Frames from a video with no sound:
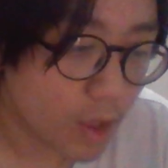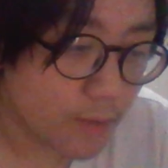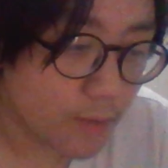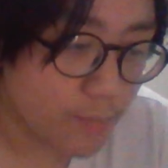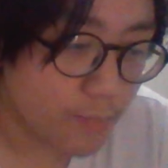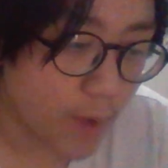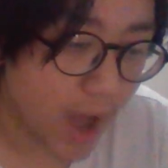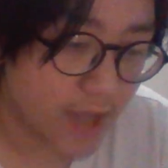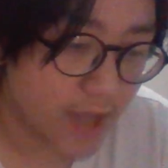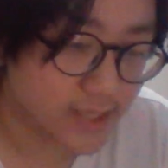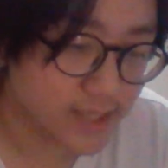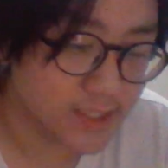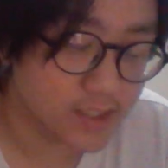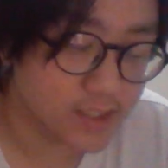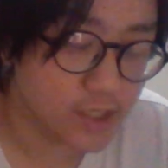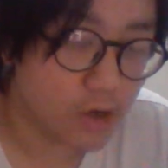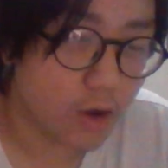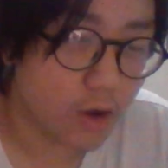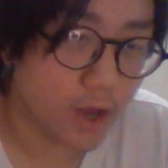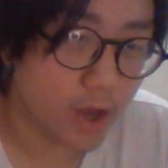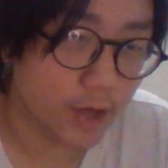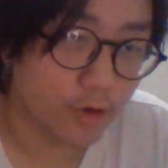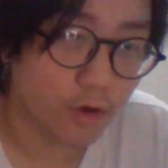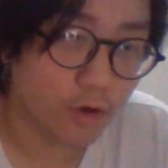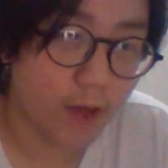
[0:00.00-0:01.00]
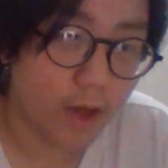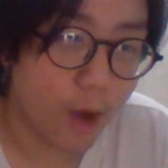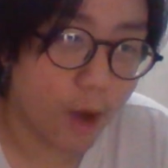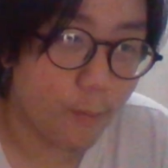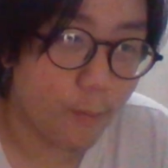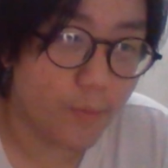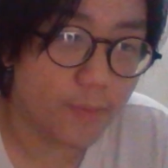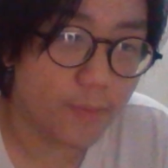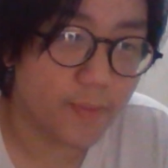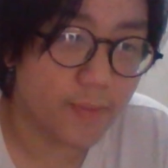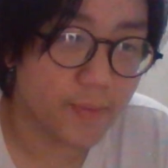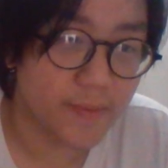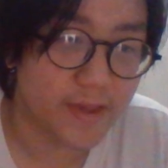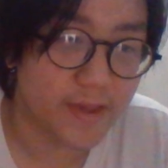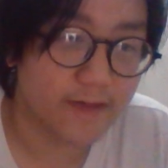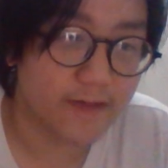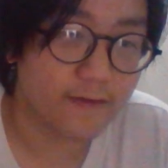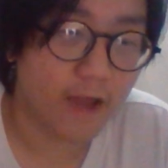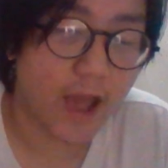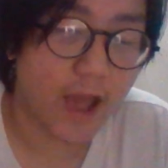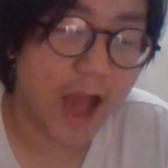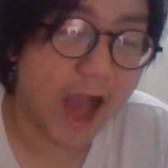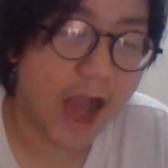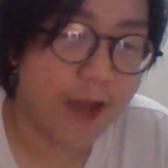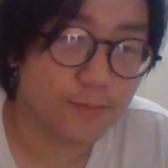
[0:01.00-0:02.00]
But I still cannot help but
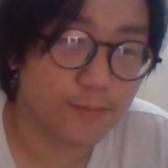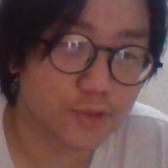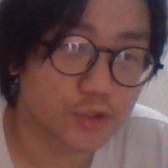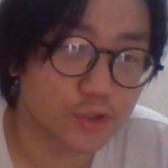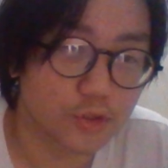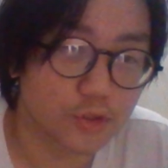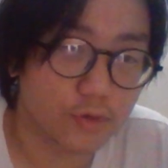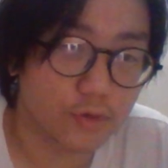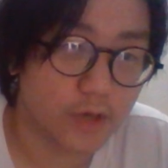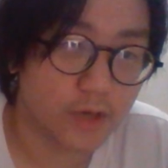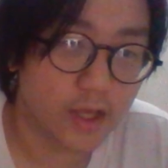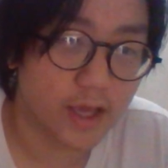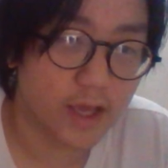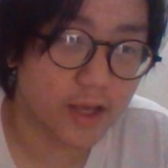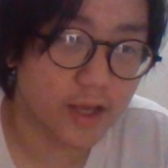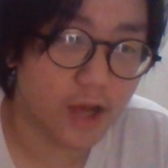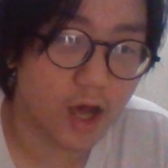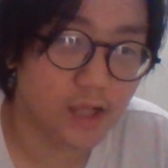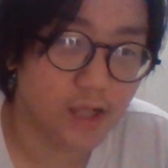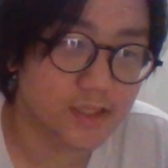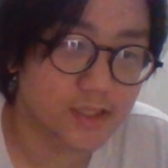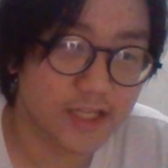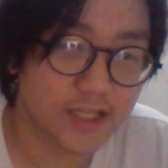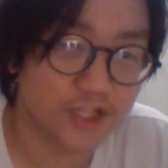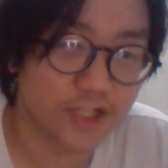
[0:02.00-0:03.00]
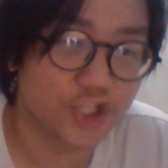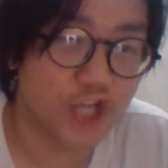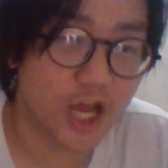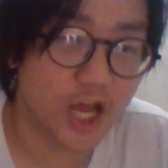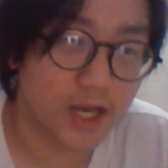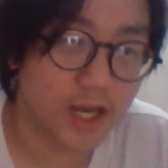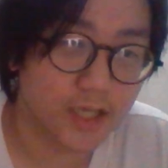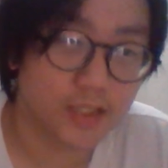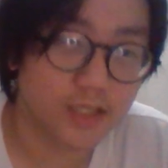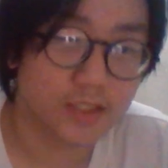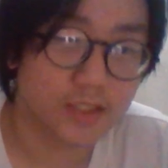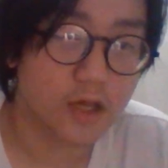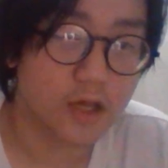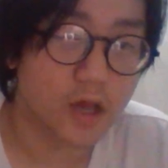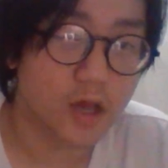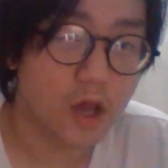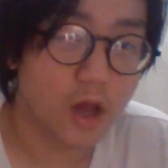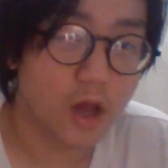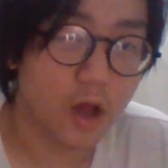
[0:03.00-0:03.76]
be absolutely and utterly jealous